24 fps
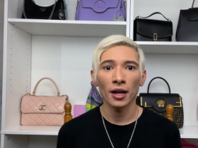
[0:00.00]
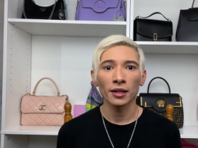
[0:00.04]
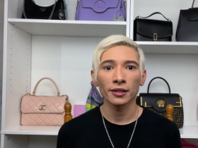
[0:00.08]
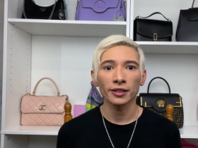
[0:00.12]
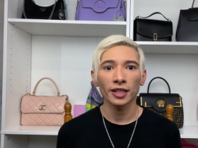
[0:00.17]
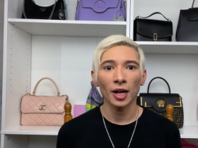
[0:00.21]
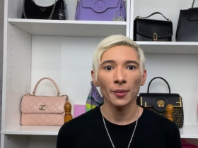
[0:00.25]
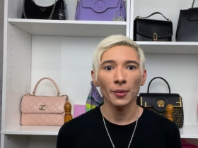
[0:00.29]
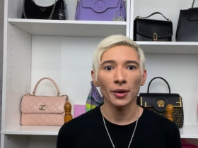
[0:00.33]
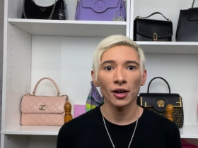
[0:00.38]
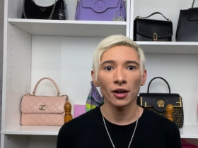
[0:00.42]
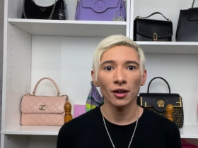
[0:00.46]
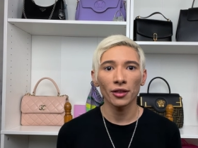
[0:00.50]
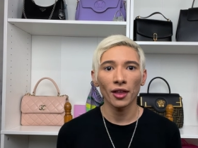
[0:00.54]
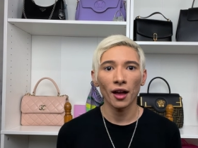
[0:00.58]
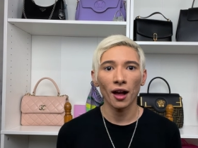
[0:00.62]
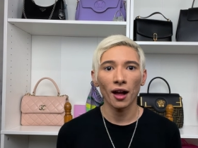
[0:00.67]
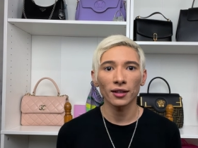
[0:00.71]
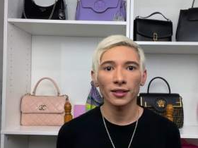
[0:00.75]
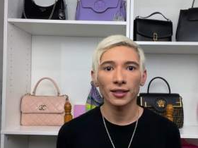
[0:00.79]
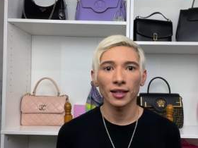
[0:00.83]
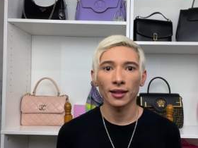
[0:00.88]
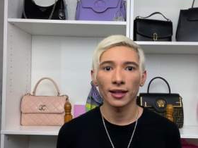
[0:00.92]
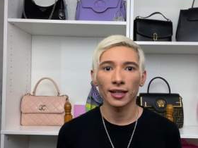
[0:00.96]
tell me your
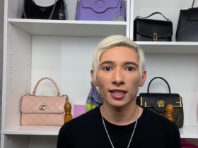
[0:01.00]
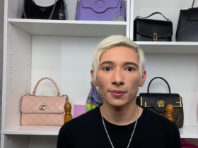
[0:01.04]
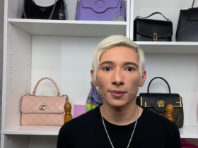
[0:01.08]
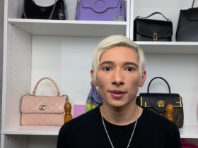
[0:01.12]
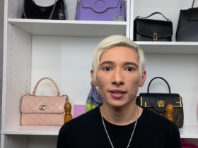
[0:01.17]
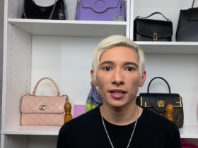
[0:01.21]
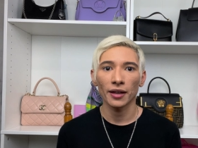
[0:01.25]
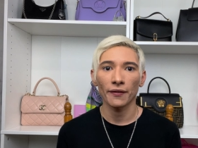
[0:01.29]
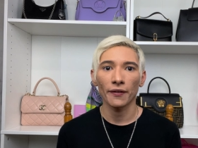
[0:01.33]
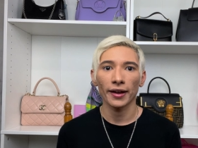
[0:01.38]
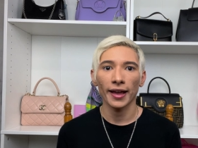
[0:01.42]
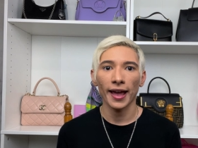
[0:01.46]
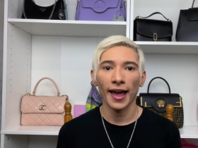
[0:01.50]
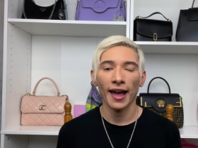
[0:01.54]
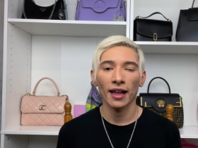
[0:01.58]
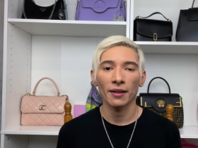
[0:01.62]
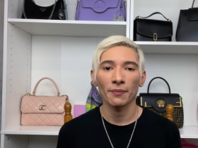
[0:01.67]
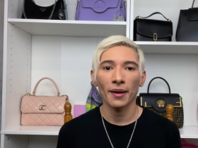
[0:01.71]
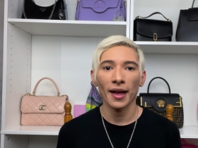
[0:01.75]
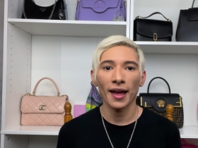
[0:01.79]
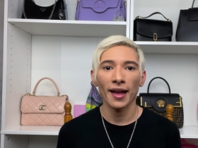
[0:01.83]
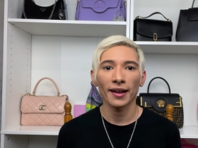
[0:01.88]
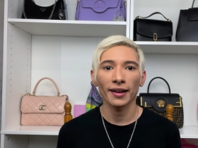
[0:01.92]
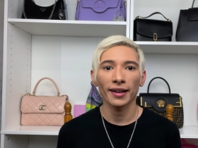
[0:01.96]
thoughts on this specific
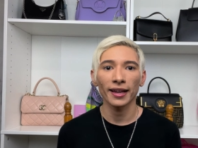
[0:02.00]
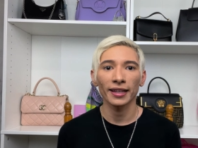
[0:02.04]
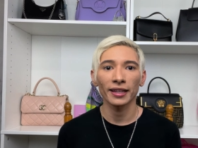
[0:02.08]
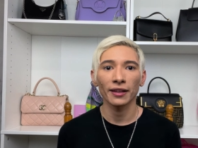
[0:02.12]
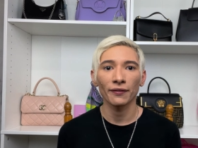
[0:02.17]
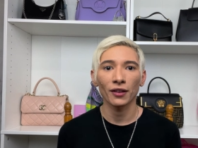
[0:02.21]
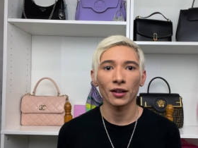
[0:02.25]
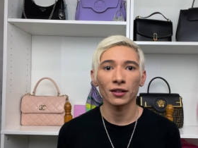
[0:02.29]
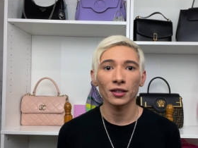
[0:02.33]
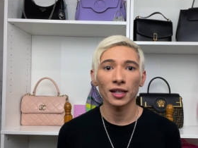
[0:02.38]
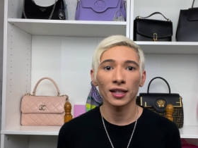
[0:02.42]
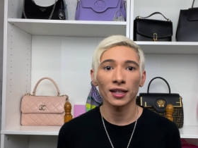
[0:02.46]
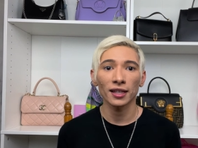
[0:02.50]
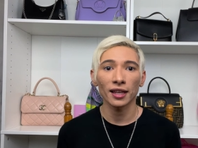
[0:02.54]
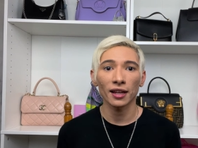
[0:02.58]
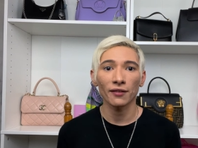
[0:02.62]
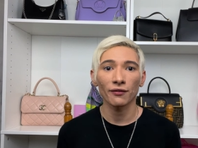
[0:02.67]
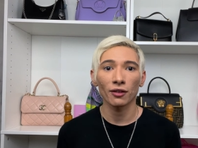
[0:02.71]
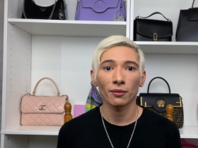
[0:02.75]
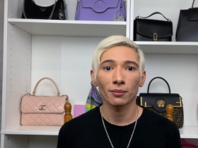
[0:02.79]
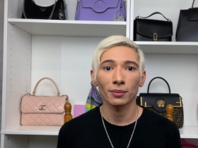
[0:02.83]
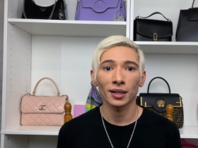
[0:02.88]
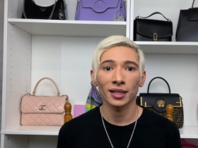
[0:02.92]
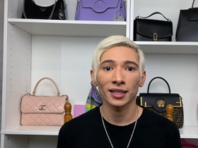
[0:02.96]
handbag, and if there's anything
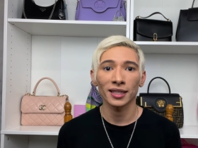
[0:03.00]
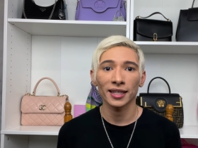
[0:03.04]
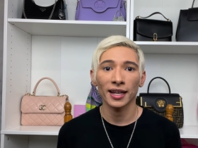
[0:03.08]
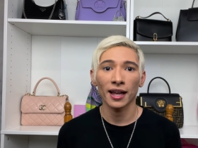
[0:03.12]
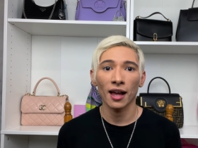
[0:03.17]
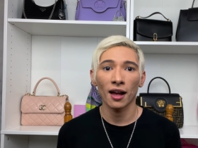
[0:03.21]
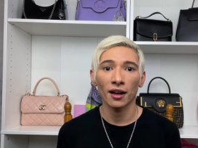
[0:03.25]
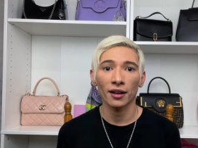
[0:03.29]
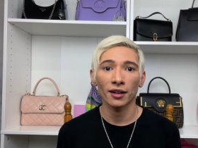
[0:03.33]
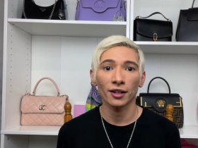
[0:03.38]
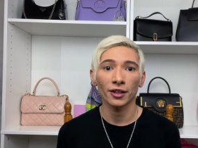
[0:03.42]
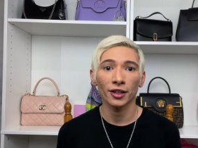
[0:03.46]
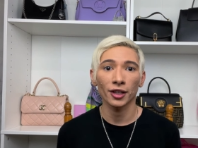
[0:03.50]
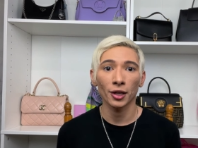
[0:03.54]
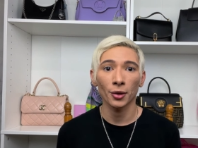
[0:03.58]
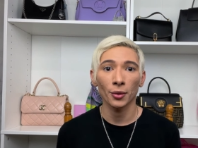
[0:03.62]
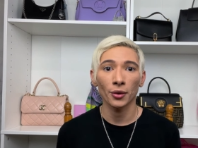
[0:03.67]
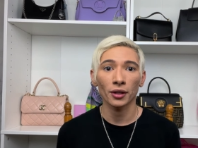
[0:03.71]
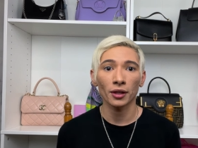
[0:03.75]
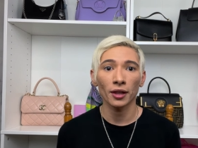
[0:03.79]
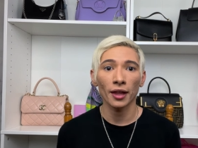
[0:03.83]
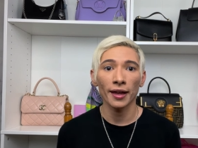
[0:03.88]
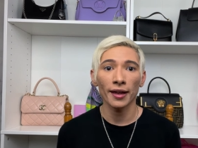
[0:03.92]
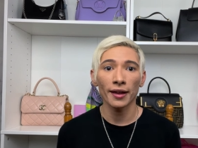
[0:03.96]
from Balenciaga you
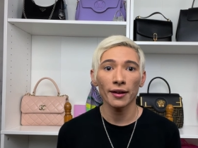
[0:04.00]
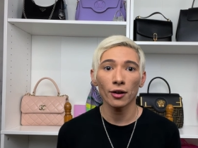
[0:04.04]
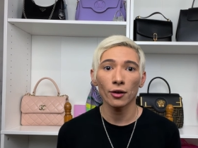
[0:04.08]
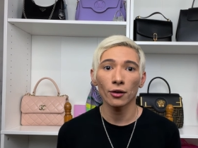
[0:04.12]
would like,